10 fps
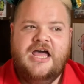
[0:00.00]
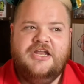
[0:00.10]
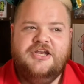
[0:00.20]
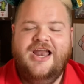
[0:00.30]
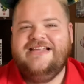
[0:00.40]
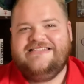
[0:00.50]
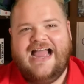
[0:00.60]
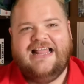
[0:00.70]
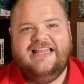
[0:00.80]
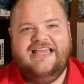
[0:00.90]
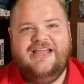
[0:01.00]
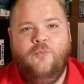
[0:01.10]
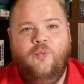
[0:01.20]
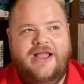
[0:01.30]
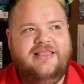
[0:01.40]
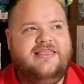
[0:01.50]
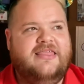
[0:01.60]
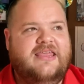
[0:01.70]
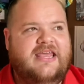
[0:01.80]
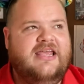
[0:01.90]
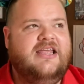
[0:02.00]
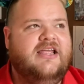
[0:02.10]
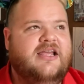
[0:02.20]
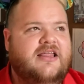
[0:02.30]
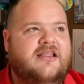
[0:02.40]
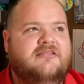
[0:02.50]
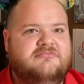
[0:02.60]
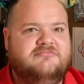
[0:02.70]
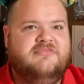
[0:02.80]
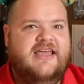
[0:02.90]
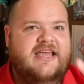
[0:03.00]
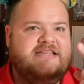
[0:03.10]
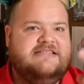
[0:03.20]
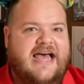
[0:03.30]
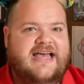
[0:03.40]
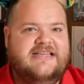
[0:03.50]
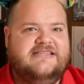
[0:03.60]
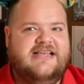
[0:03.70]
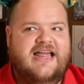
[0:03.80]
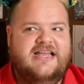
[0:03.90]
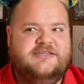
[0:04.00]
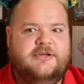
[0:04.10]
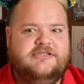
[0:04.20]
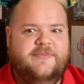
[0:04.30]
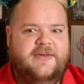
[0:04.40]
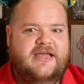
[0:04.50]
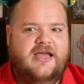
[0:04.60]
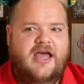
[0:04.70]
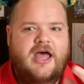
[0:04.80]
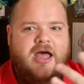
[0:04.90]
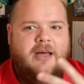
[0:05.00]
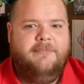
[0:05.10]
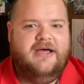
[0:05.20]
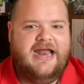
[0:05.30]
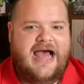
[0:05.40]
not exactly what the thing says that it's supposed to be, but I